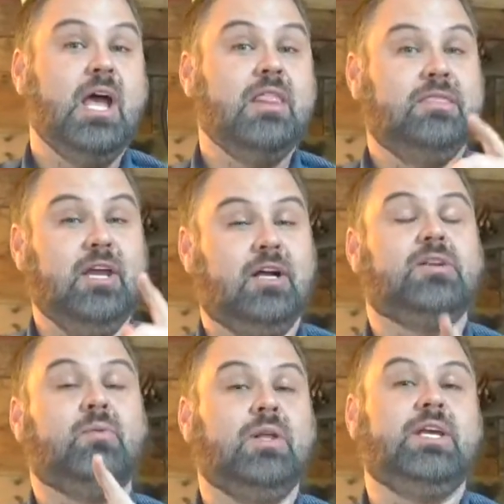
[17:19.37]
There's
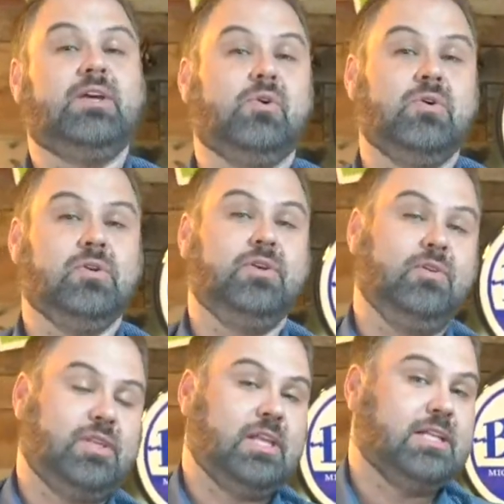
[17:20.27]
a really cool new
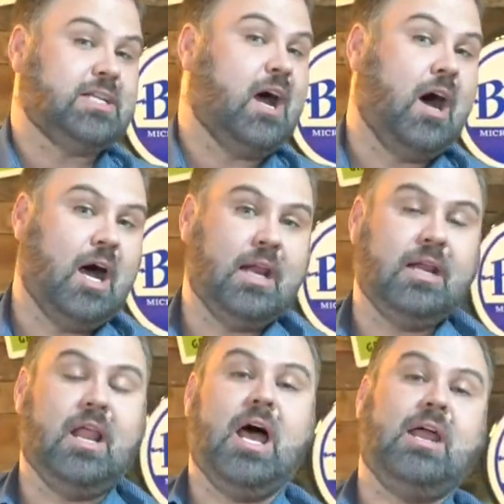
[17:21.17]
thing that's
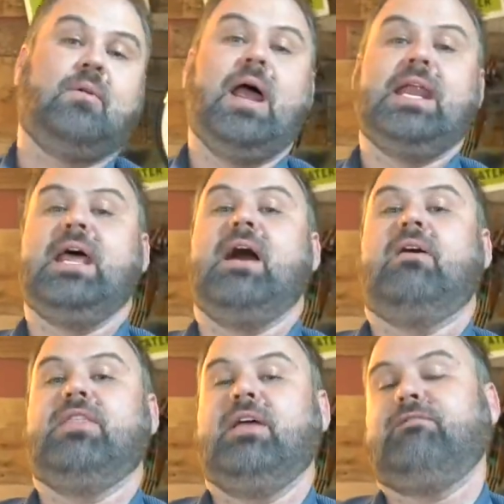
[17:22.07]
online right now
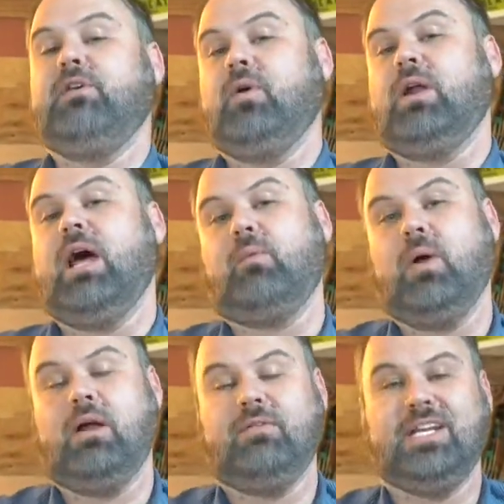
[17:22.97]
that if you are not
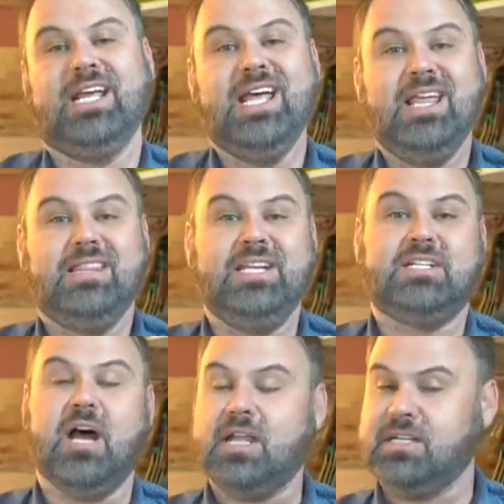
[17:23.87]
aware of it, the
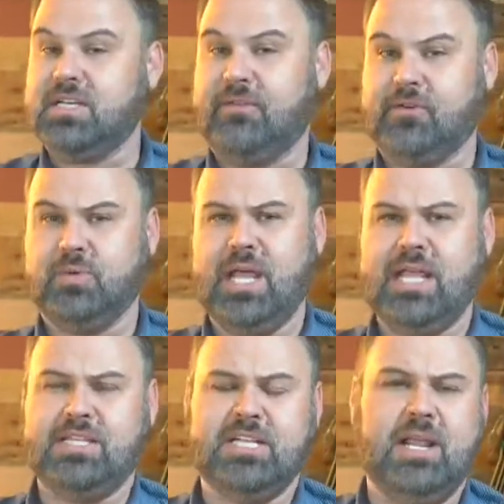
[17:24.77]
stocking stuffers. We had
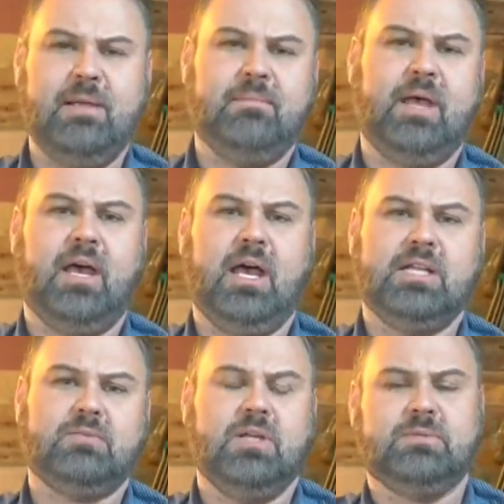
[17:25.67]
the team,
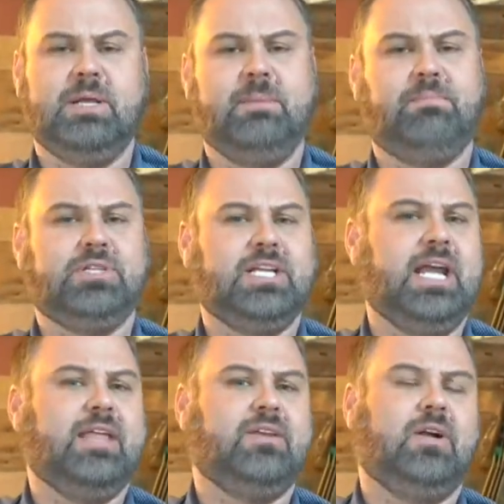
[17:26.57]
as well as me, put
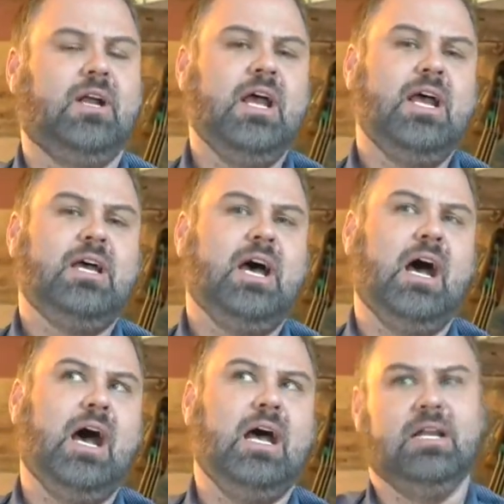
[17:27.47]
together
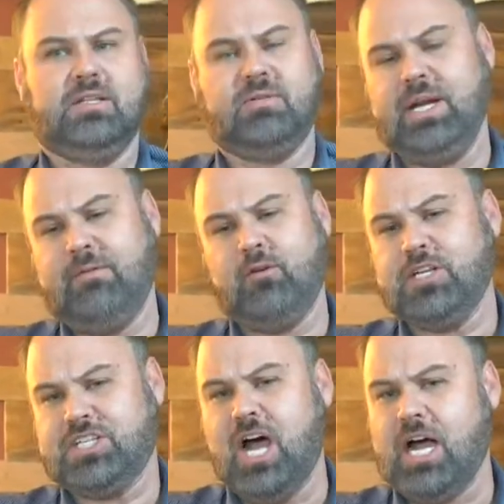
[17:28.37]
3 different
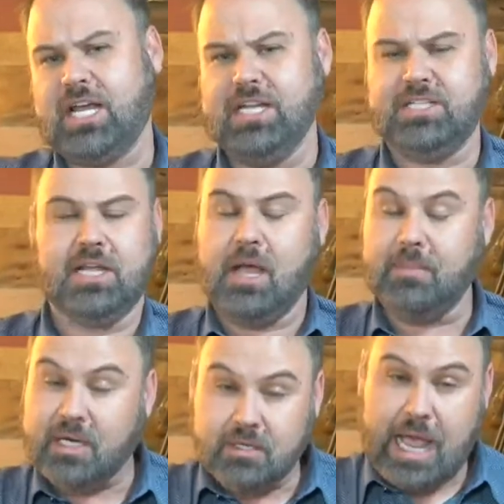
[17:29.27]
stockings. They come
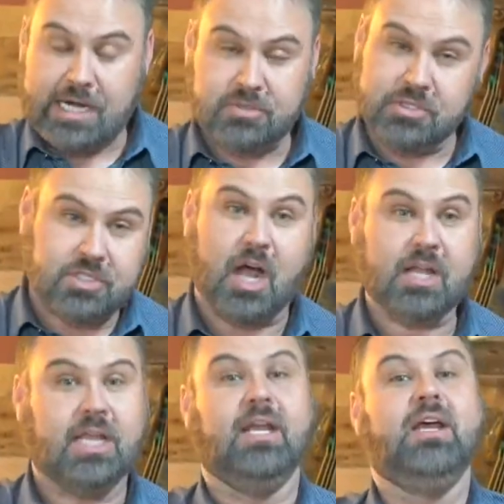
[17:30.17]
in an actual
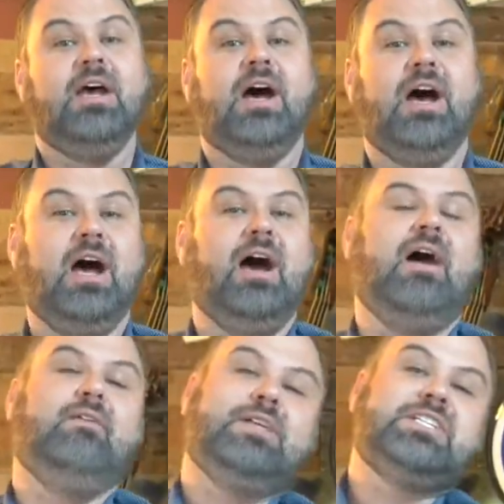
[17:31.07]
stocking
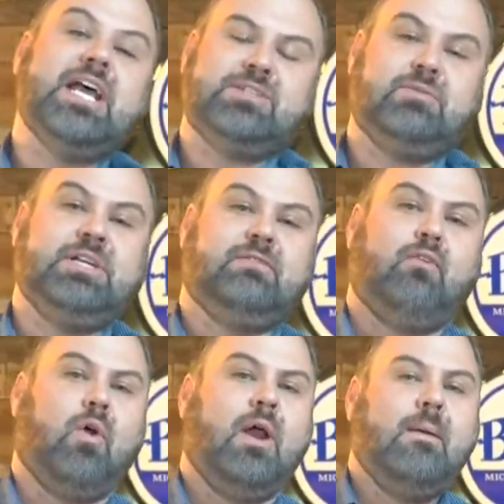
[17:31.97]
of accessories
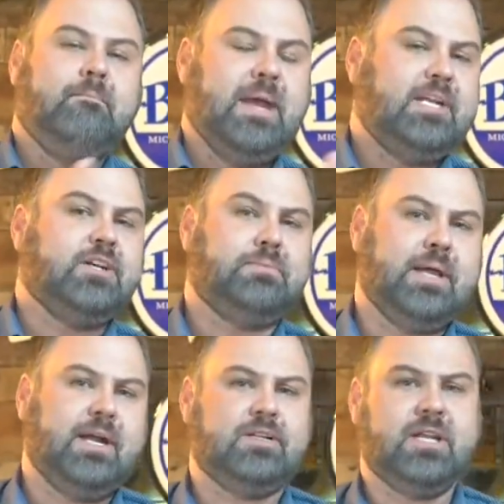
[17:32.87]
for banjo
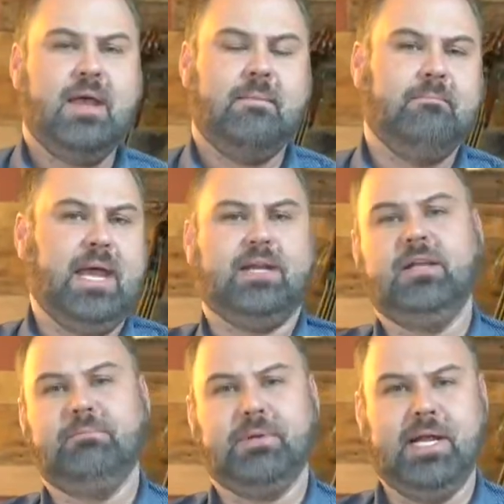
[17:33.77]
players,
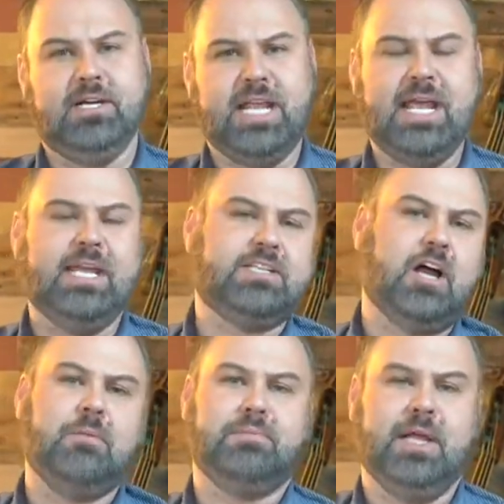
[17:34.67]
mandolin players, and
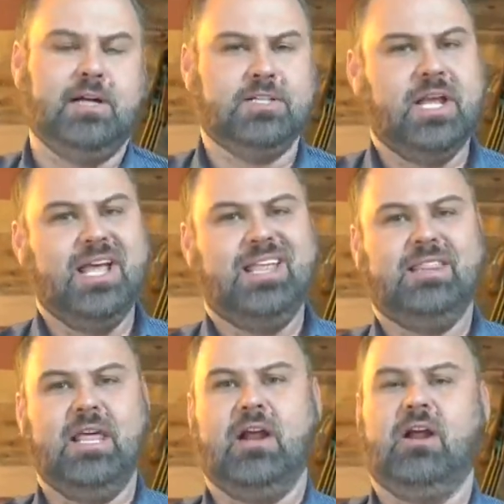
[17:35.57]
guitar players.
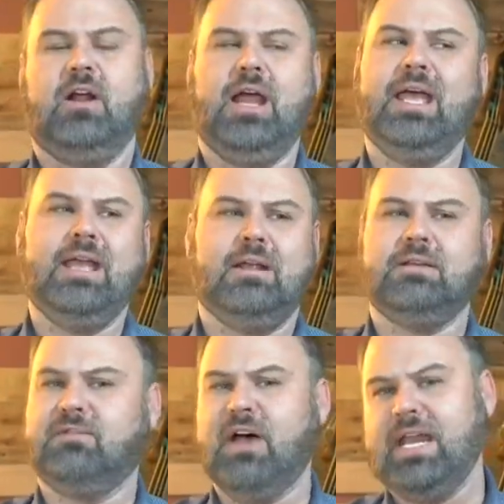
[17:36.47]
They're
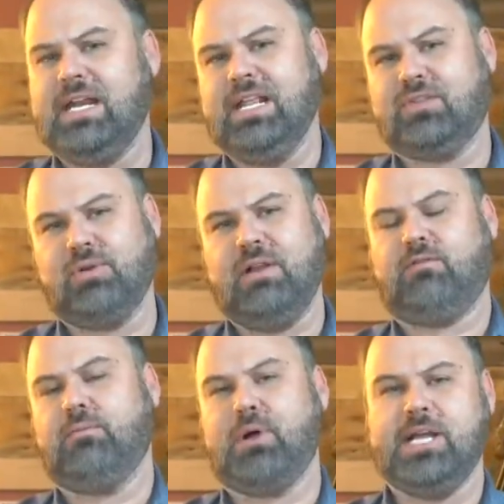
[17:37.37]
divided in 3
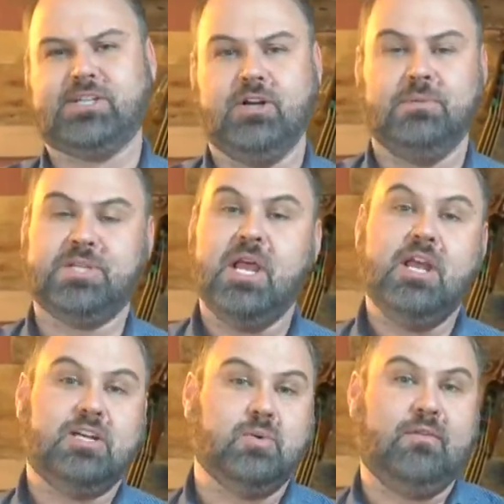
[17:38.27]
different price groups,
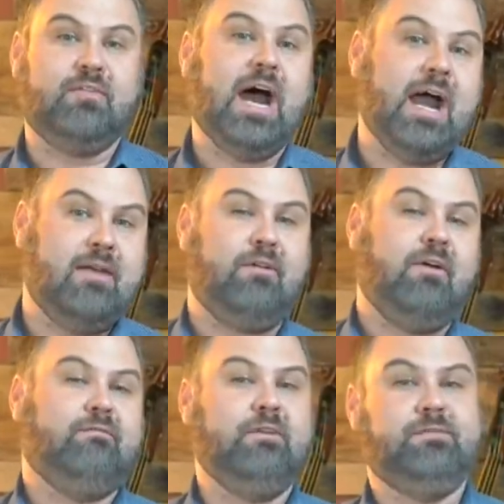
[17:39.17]
$25,
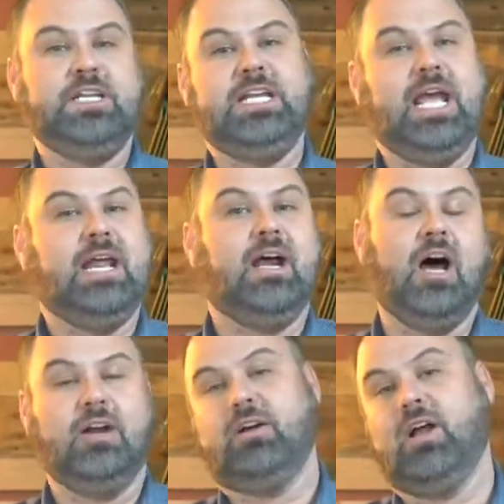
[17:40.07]
$50, and
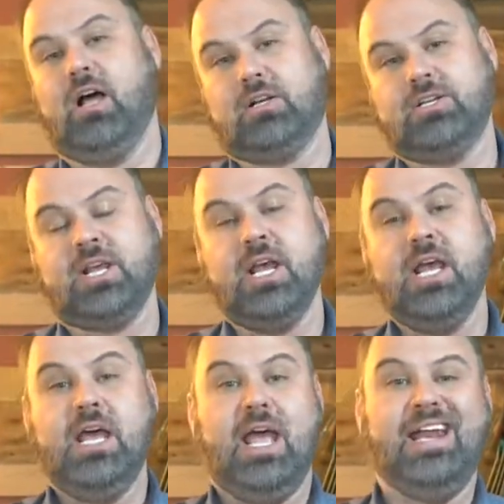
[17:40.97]
$100,
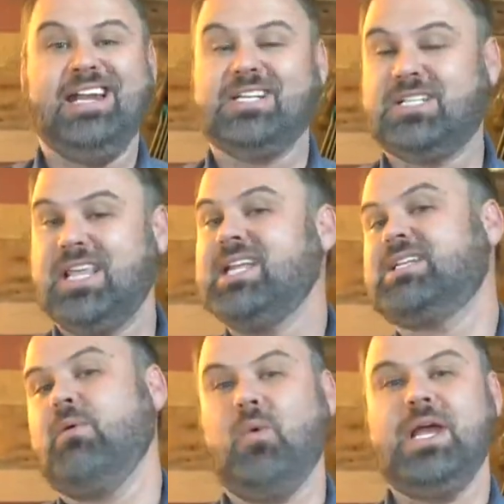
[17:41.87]
and it's things
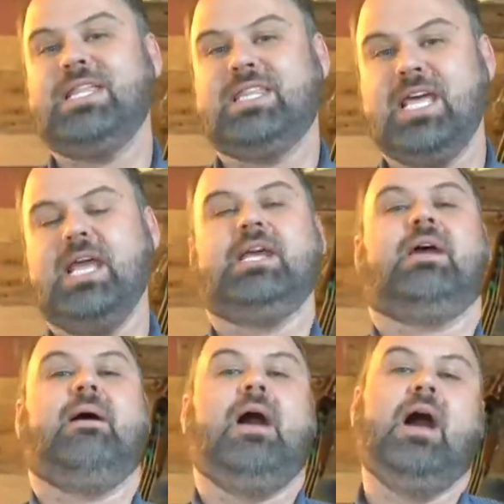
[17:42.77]
that we think
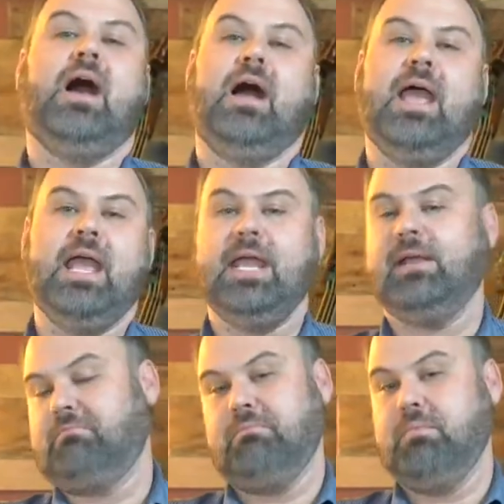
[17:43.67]
a
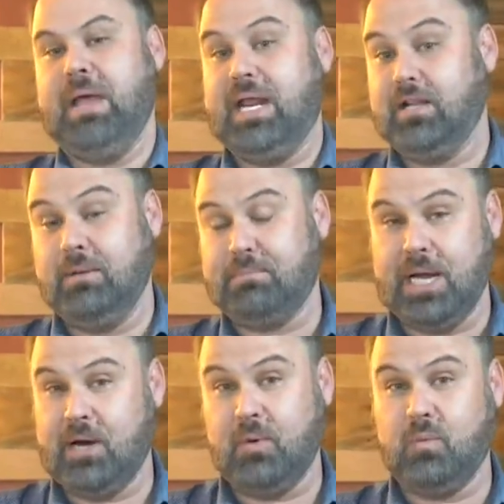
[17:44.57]
mandolin
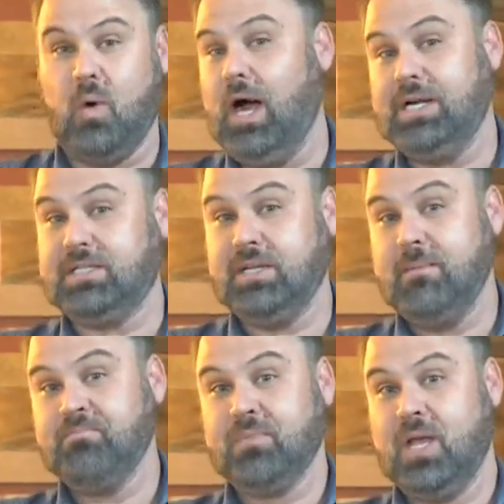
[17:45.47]
player would want,
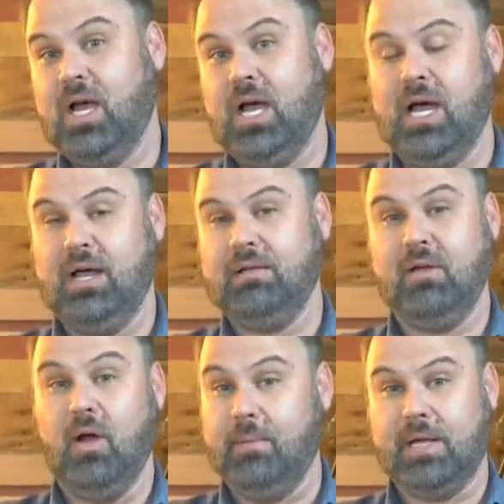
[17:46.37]
a
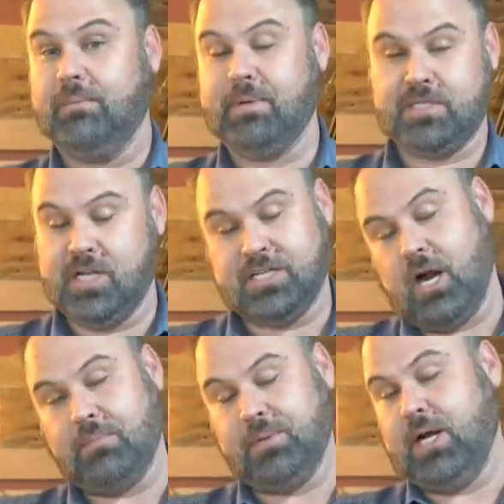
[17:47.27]

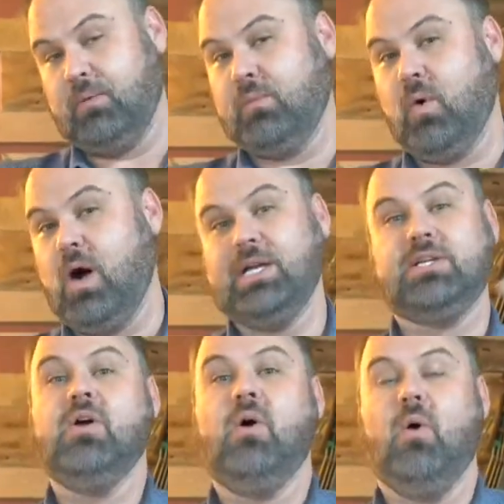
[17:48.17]
guitar player would want,
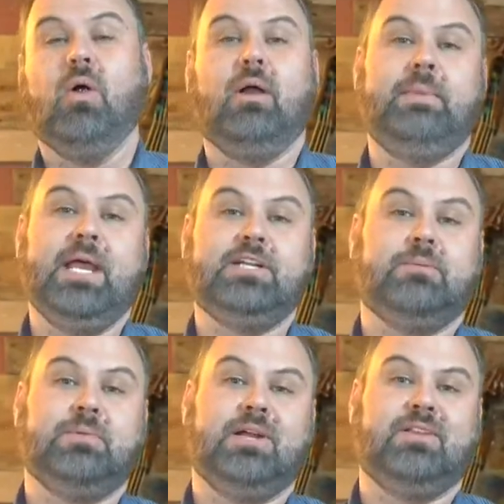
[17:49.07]
or a banjo
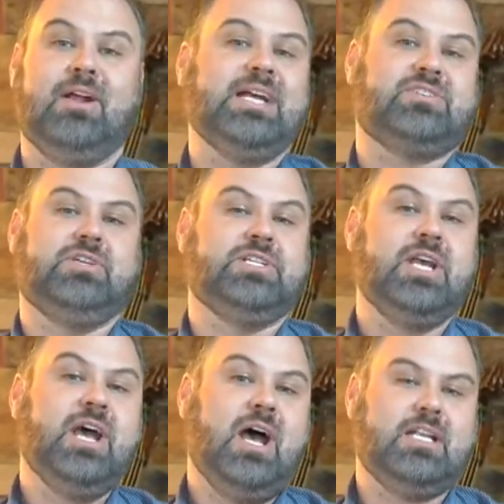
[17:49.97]
player. They're extras,
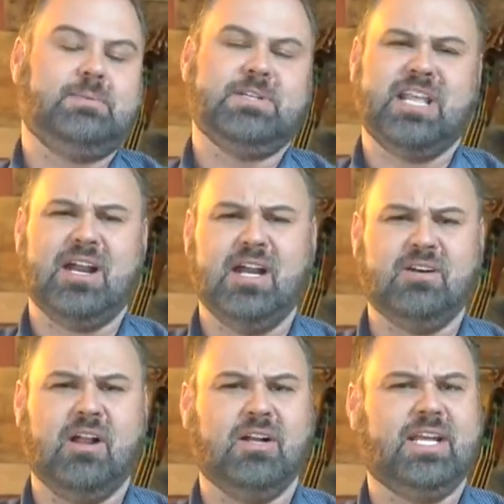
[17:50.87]
especially that
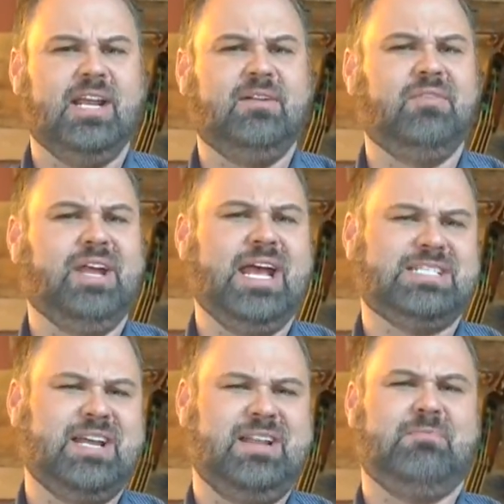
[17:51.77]
$100 kit. It really has
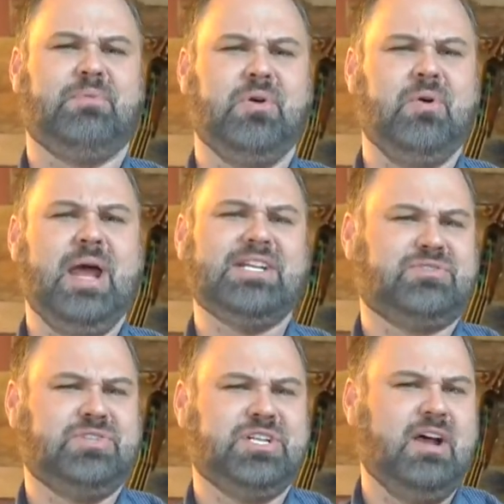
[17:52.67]
kind of the pro
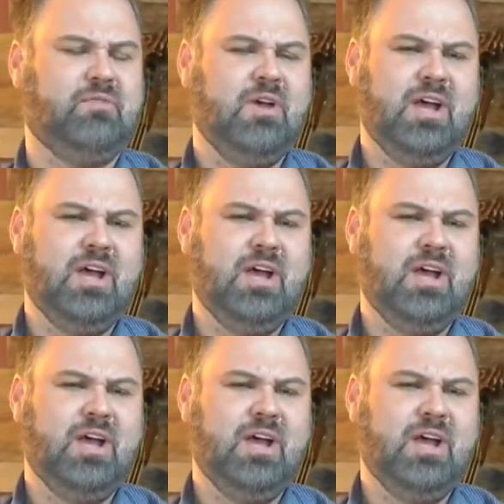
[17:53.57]
extra stuff.